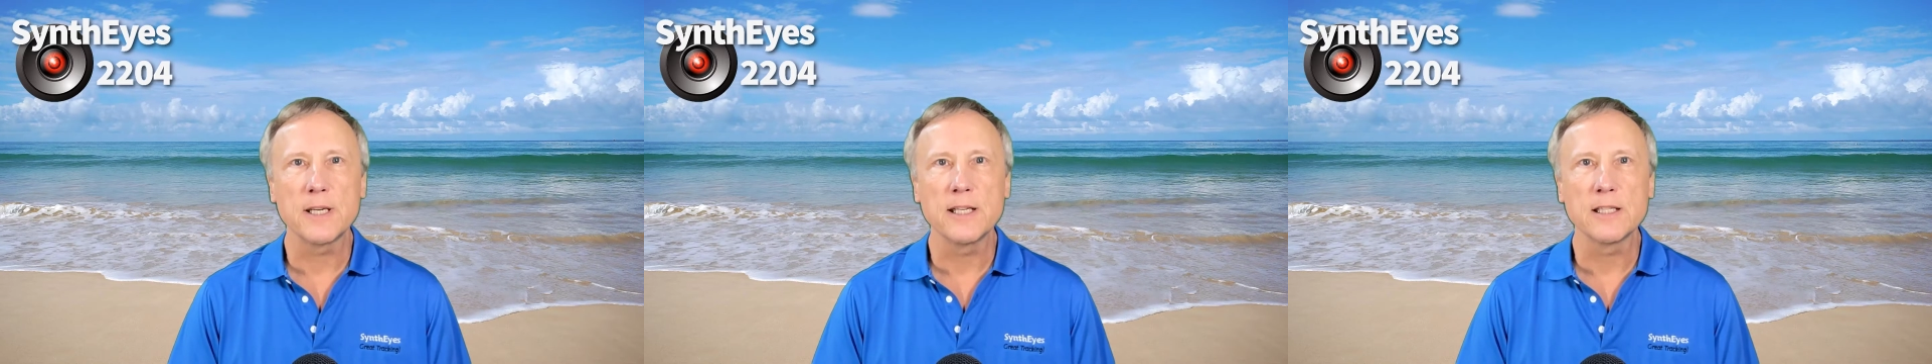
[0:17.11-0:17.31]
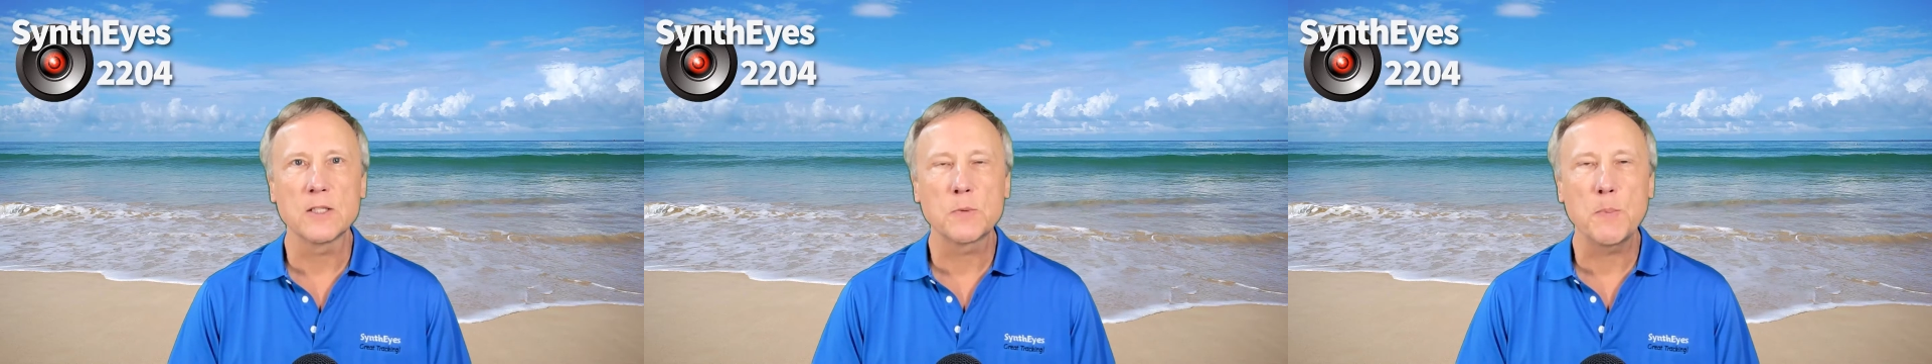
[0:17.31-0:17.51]

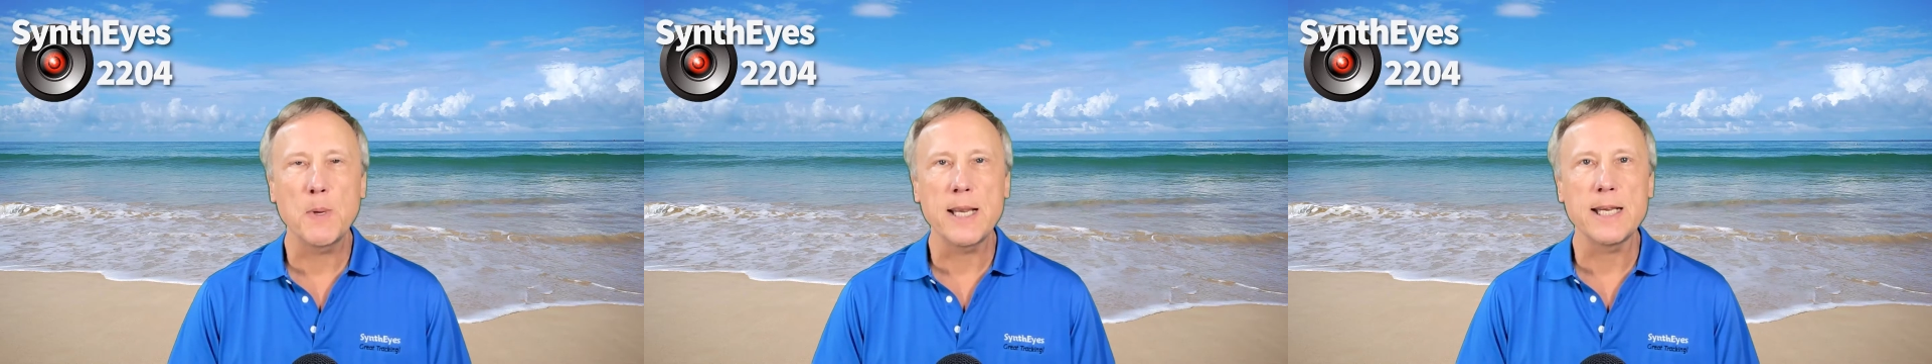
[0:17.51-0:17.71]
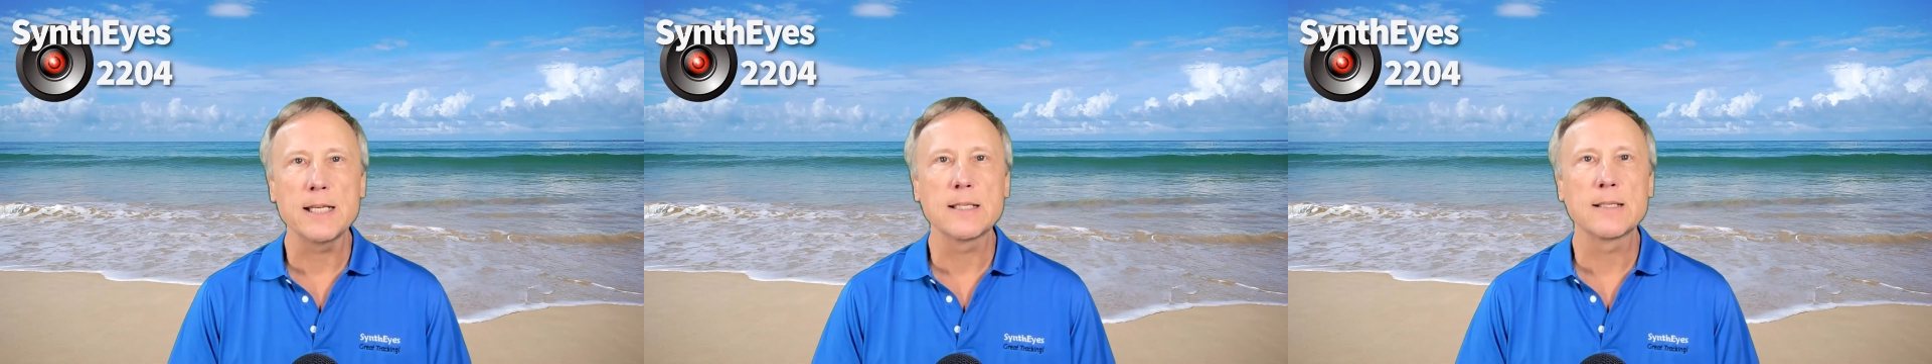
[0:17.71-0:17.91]
in
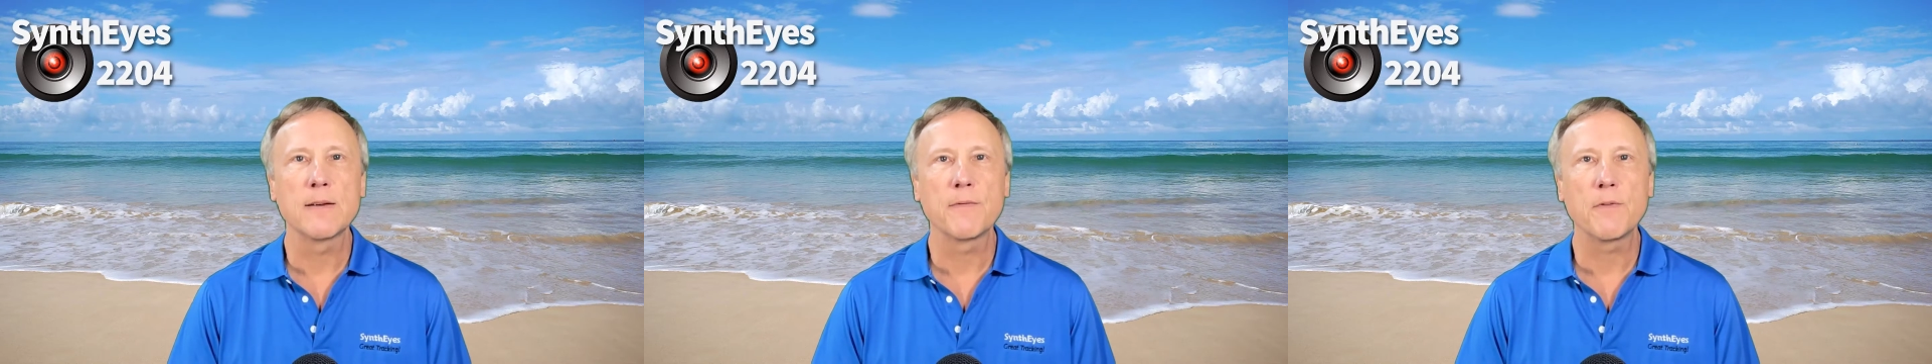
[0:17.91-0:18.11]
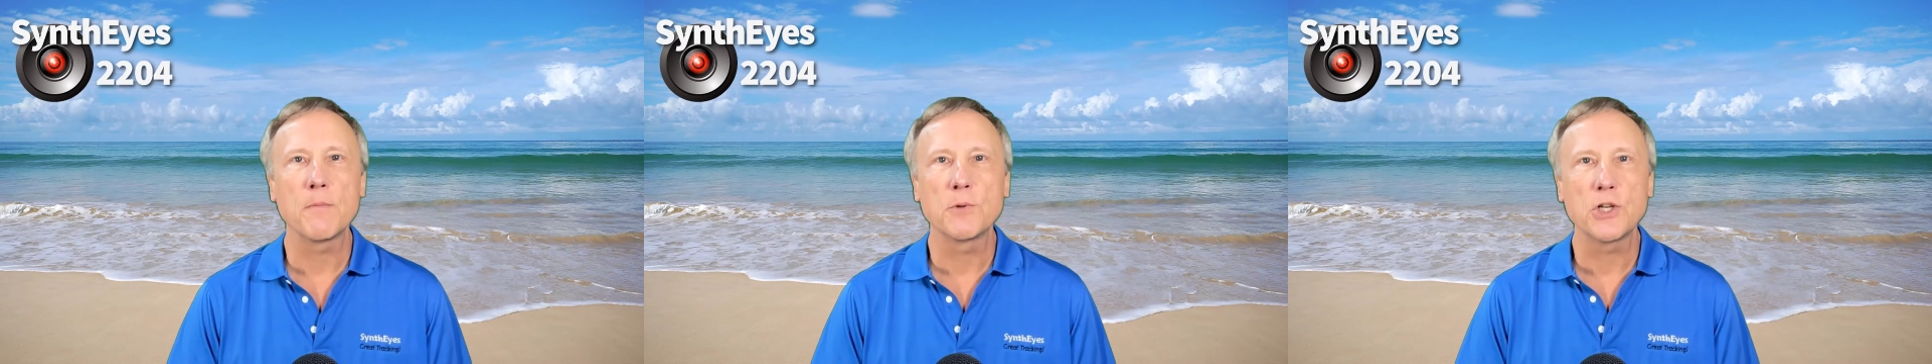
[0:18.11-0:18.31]
space
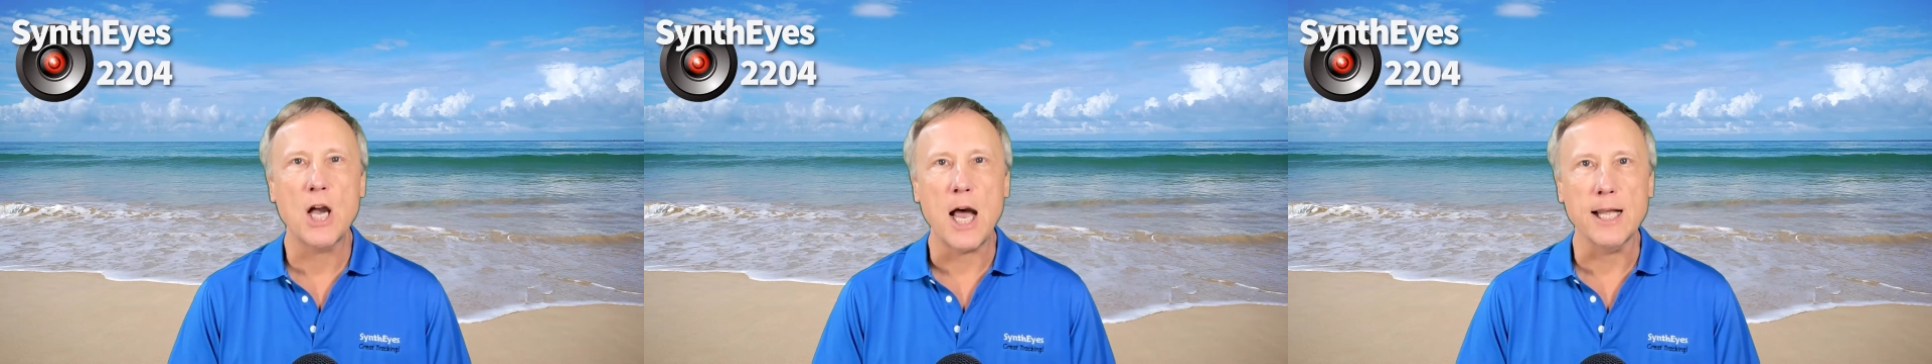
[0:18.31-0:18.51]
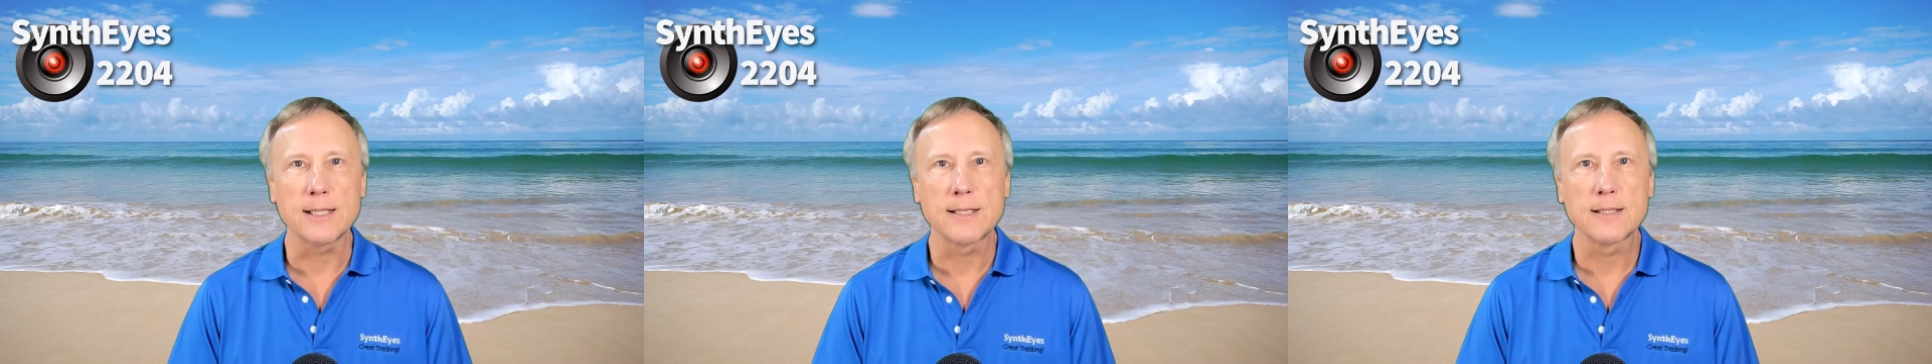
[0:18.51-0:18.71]
from
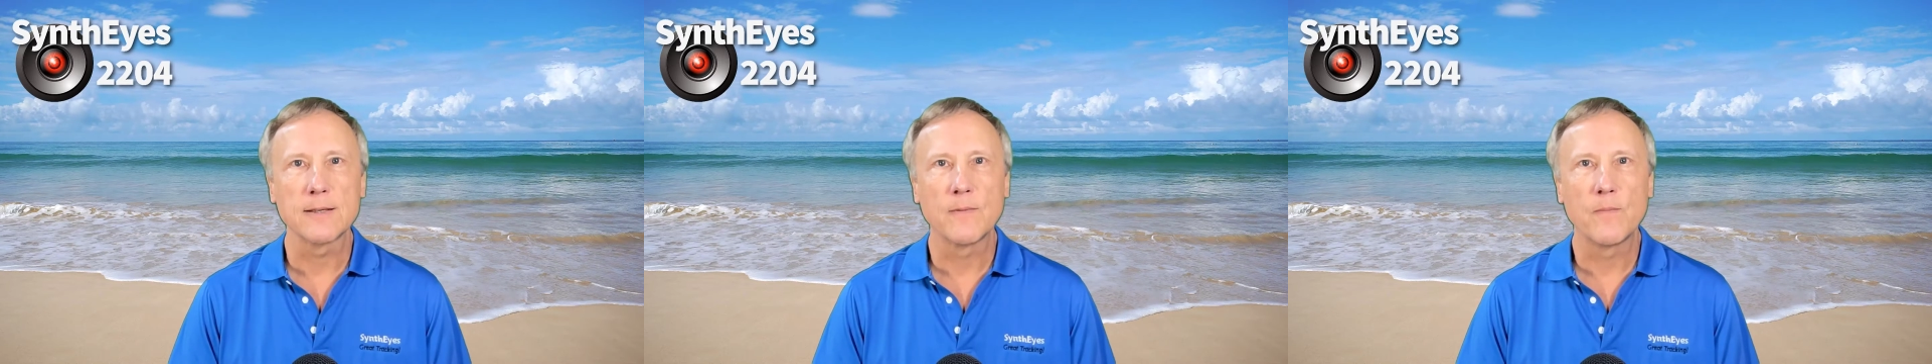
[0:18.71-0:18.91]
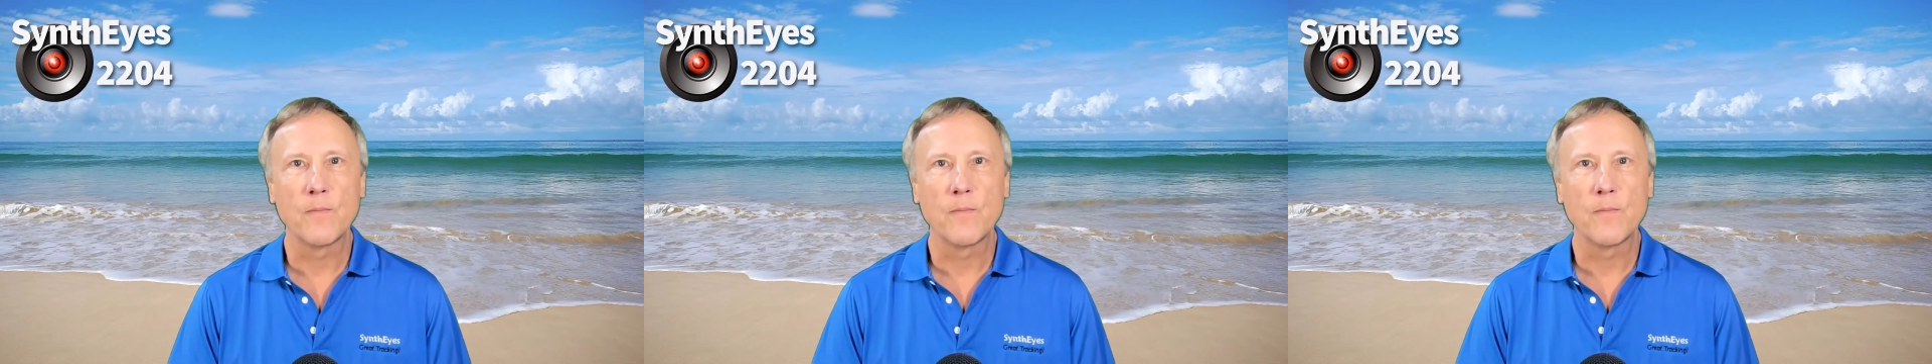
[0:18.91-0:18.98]
shots.